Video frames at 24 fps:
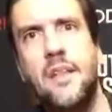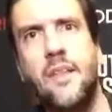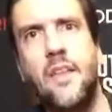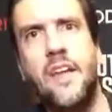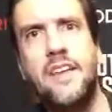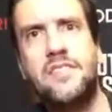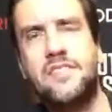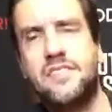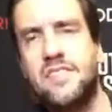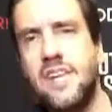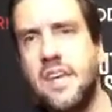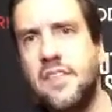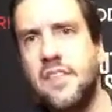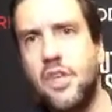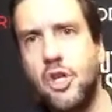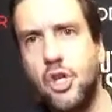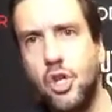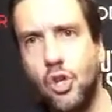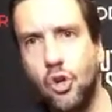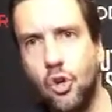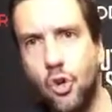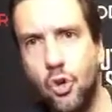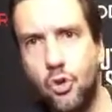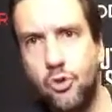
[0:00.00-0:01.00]
Let's say that
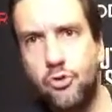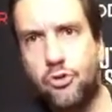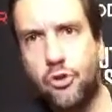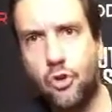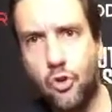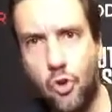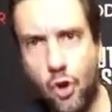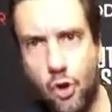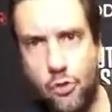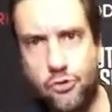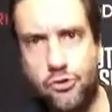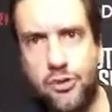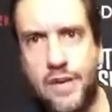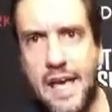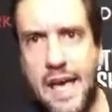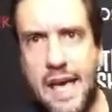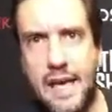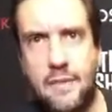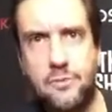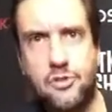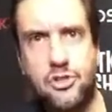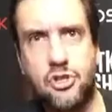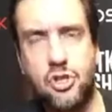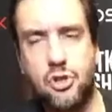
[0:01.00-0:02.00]
you lose close
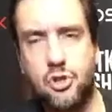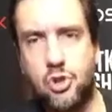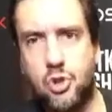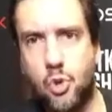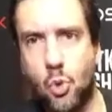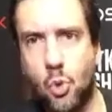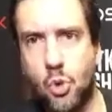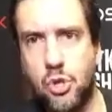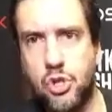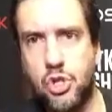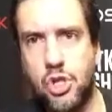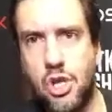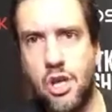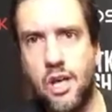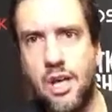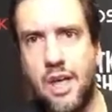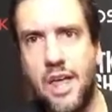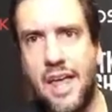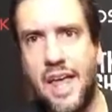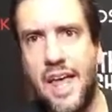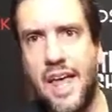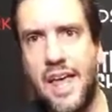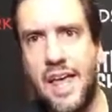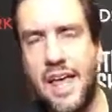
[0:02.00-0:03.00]
games to Georgia
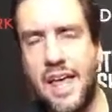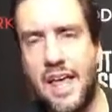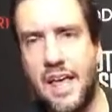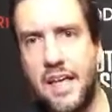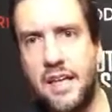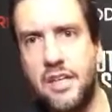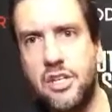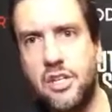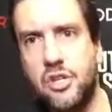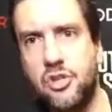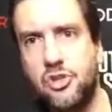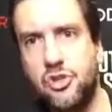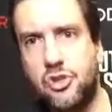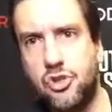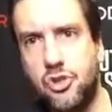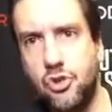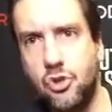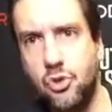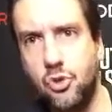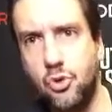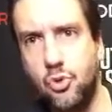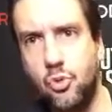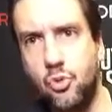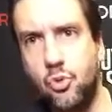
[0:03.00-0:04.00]
and
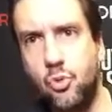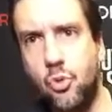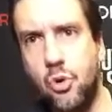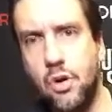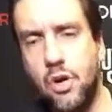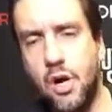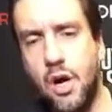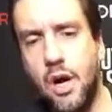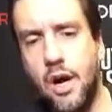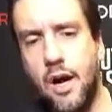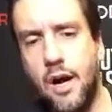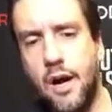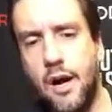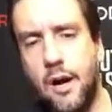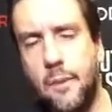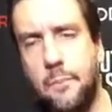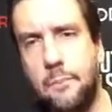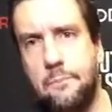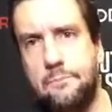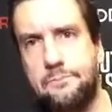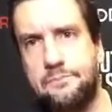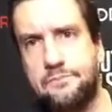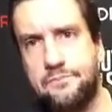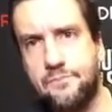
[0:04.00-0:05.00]
to
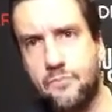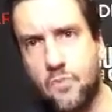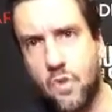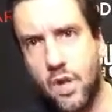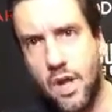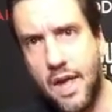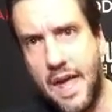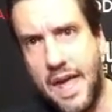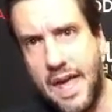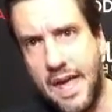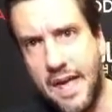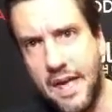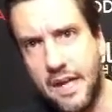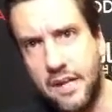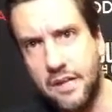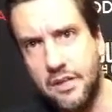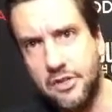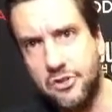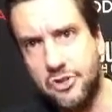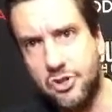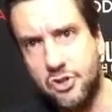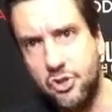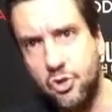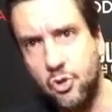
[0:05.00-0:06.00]
um,
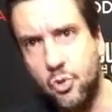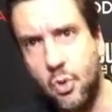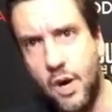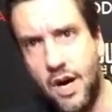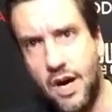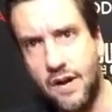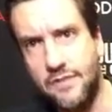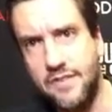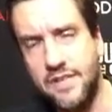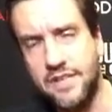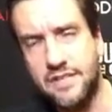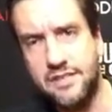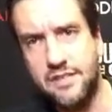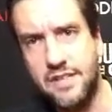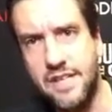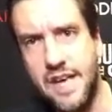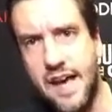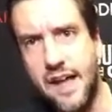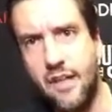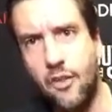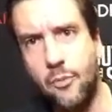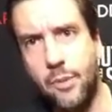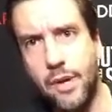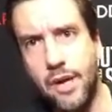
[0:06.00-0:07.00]
and to obviously
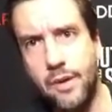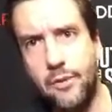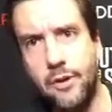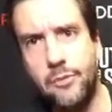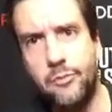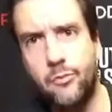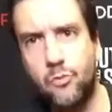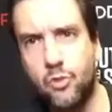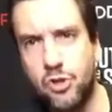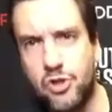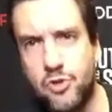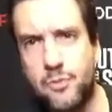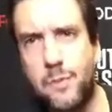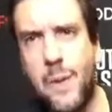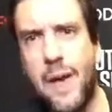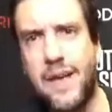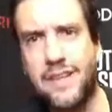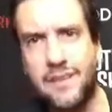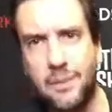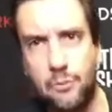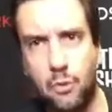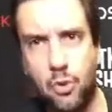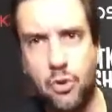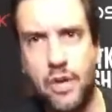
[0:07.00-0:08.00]
Alabama.
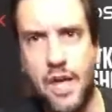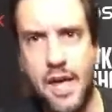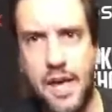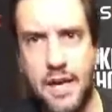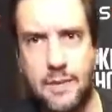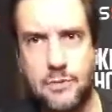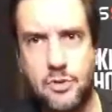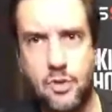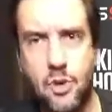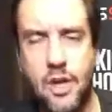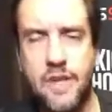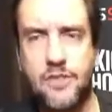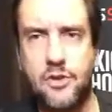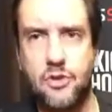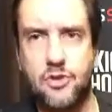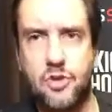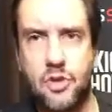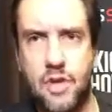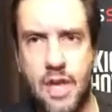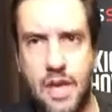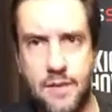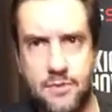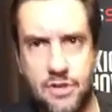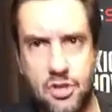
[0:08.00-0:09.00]
Respectable games, right? Those
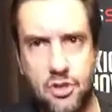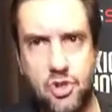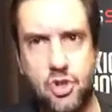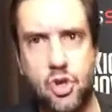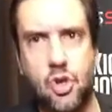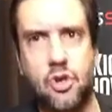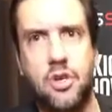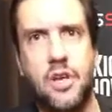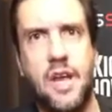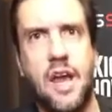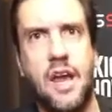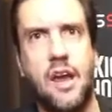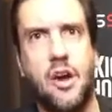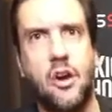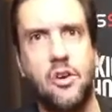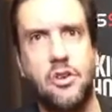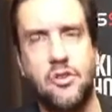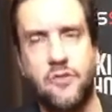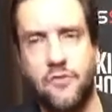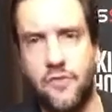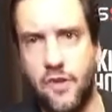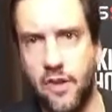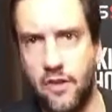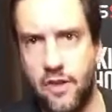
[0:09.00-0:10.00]
are games in Jordan Hare.
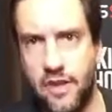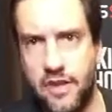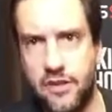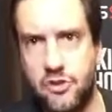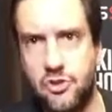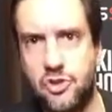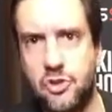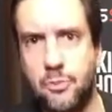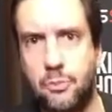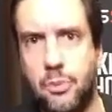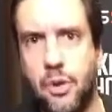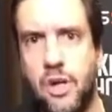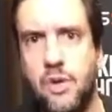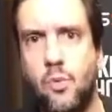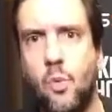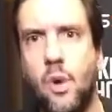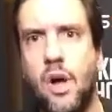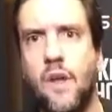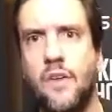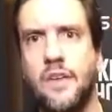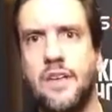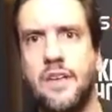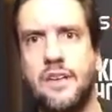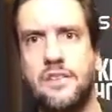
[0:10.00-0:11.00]
You feel like you should play
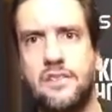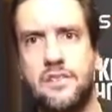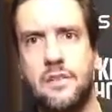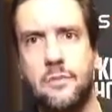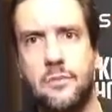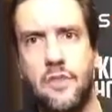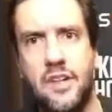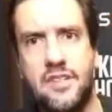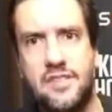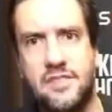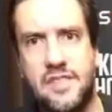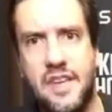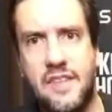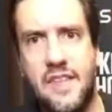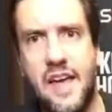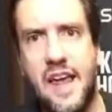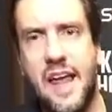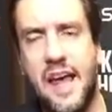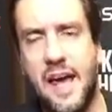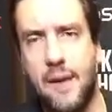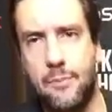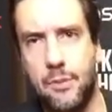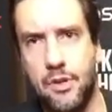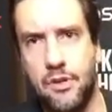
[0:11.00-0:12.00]
well against them. Let's say
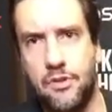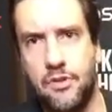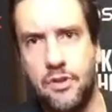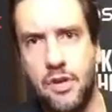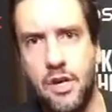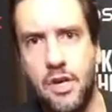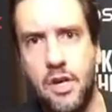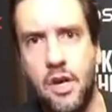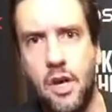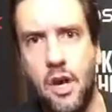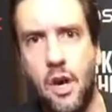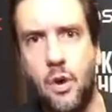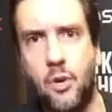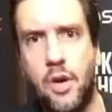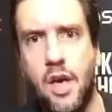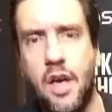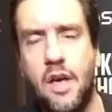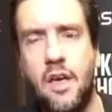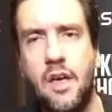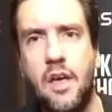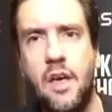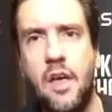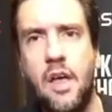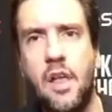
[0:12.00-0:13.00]
that happens.
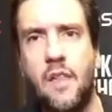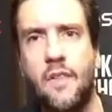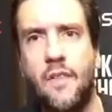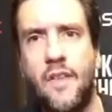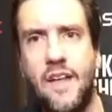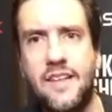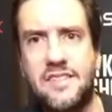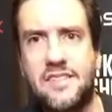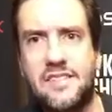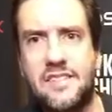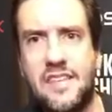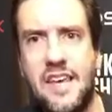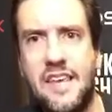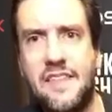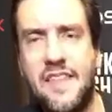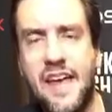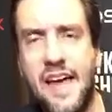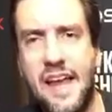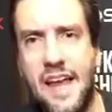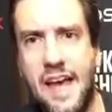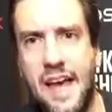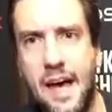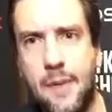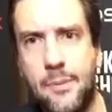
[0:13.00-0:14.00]
Okay, let's say
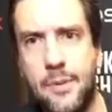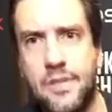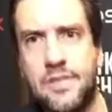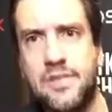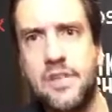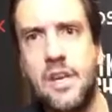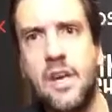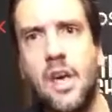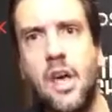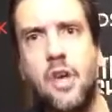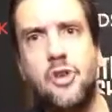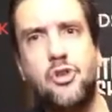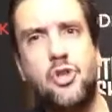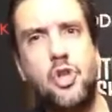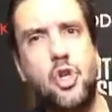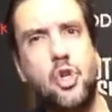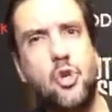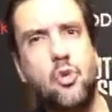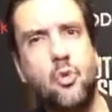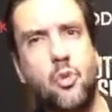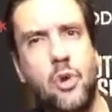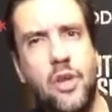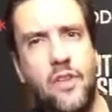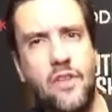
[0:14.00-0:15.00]
that happens. Do
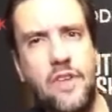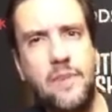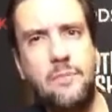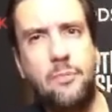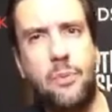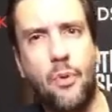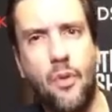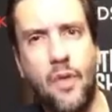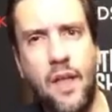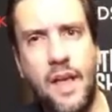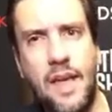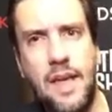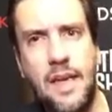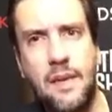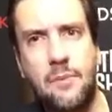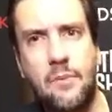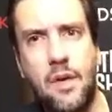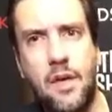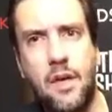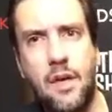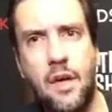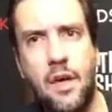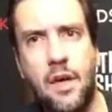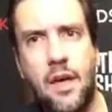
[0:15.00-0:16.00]
you really
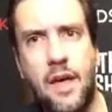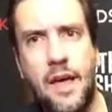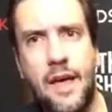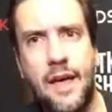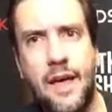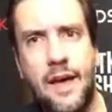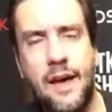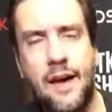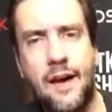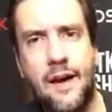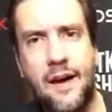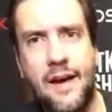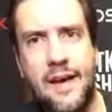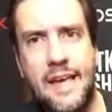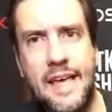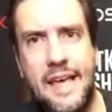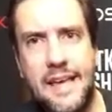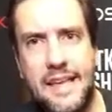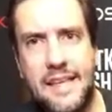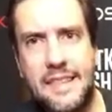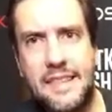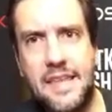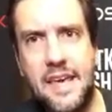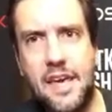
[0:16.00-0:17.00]
blame uh,
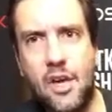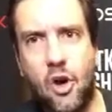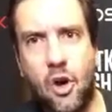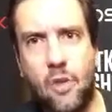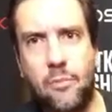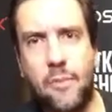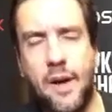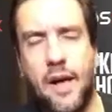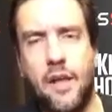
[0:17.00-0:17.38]
anything on